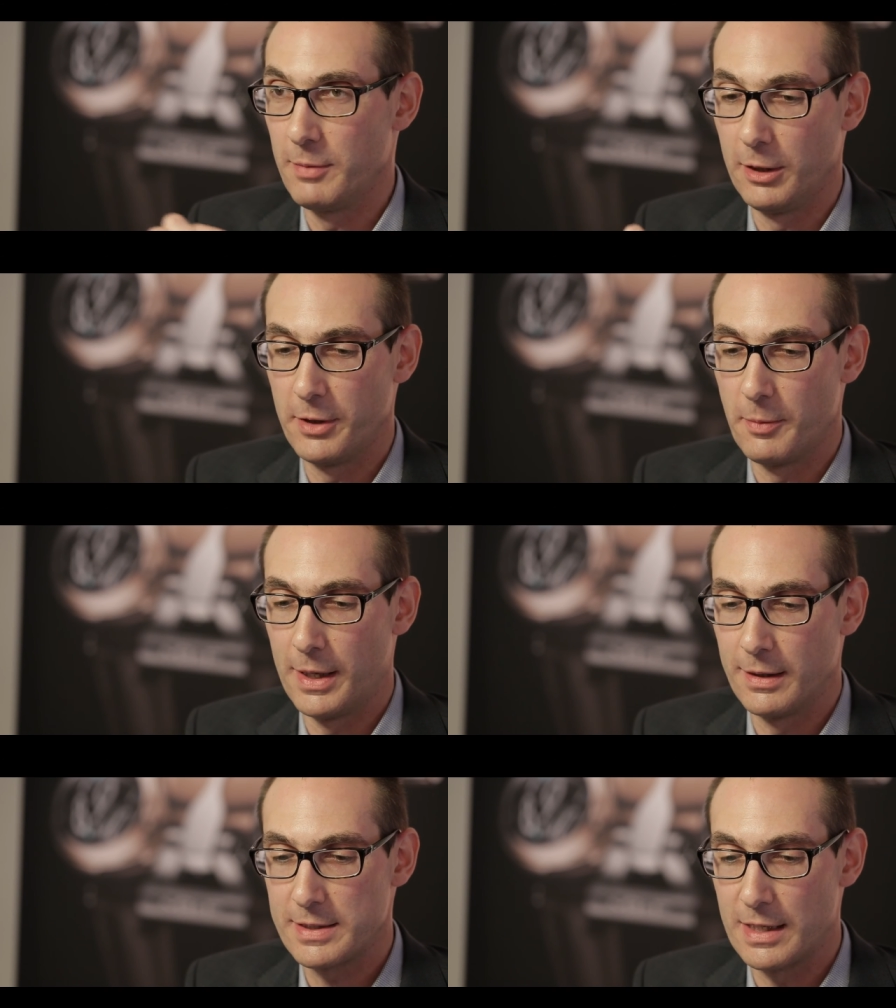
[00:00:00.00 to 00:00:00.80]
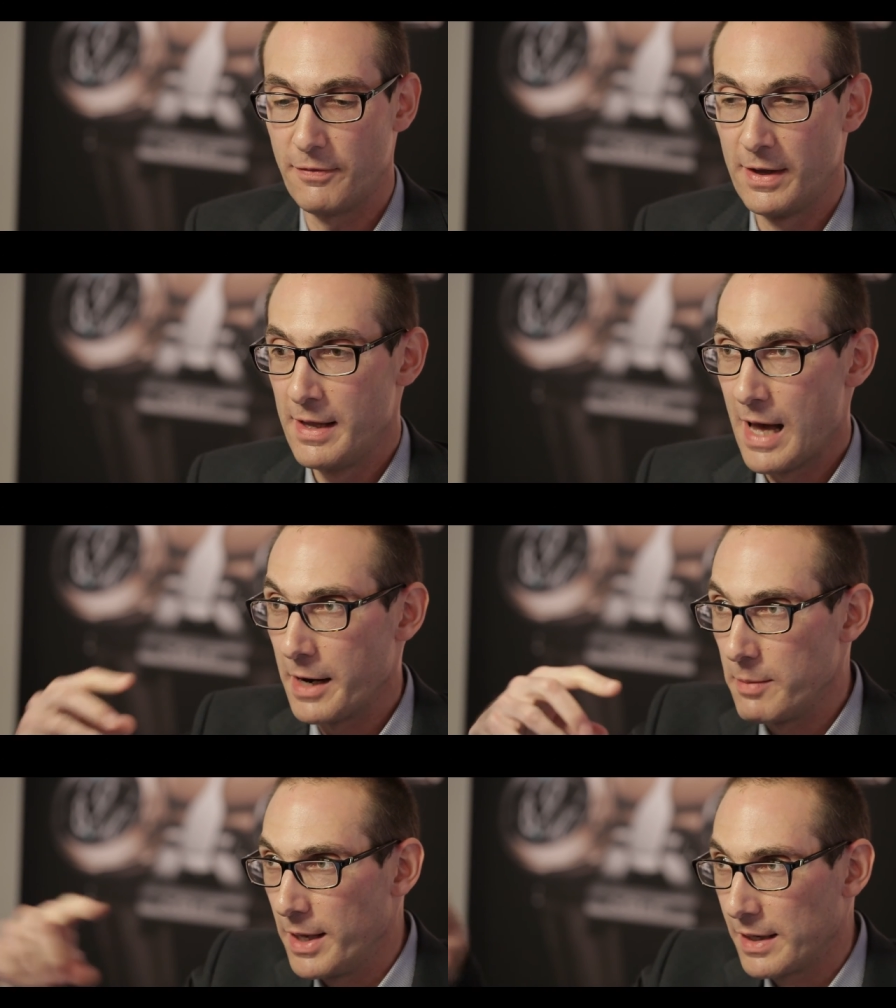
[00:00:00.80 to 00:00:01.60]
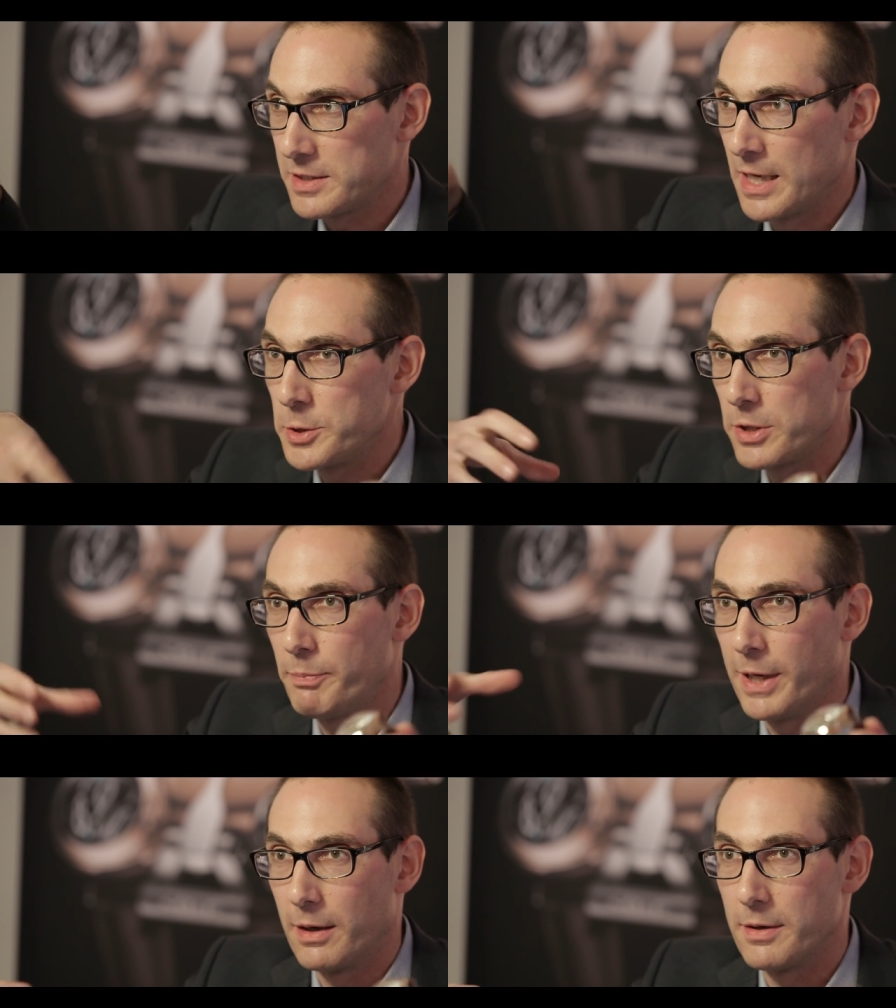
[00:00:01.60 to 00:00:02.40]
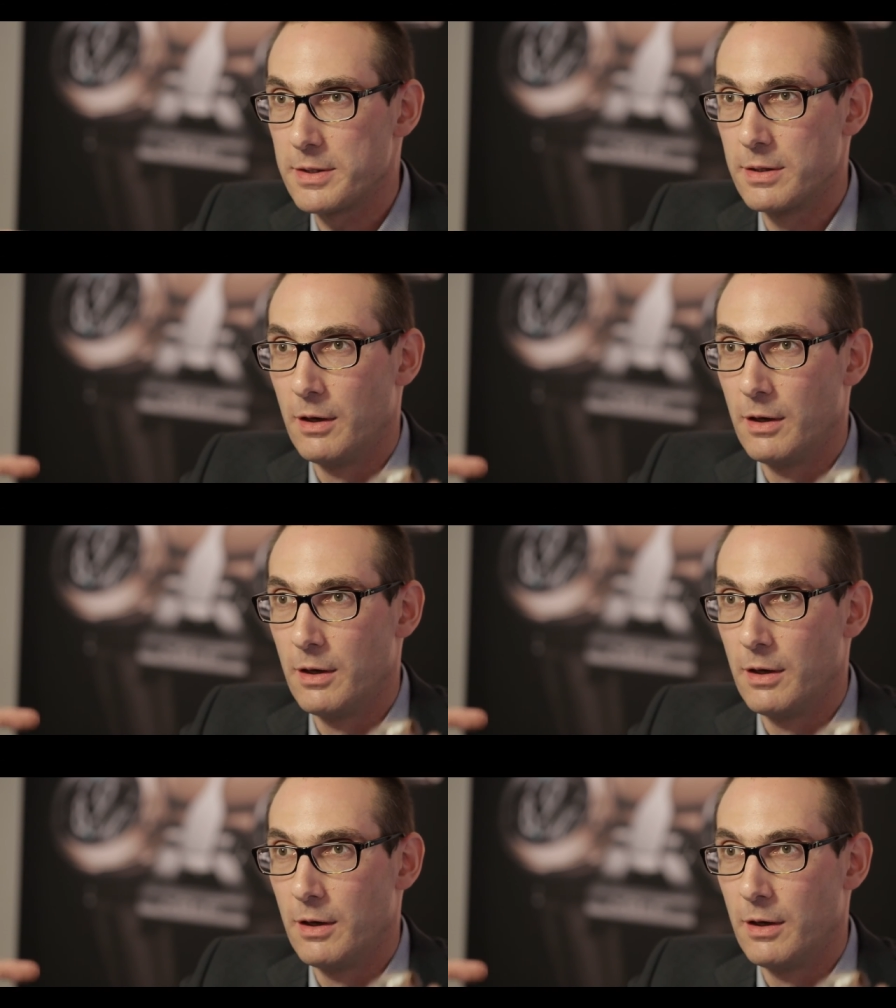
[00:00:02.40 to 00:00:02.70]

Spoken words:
millimeter balance staff, and I made extension pillars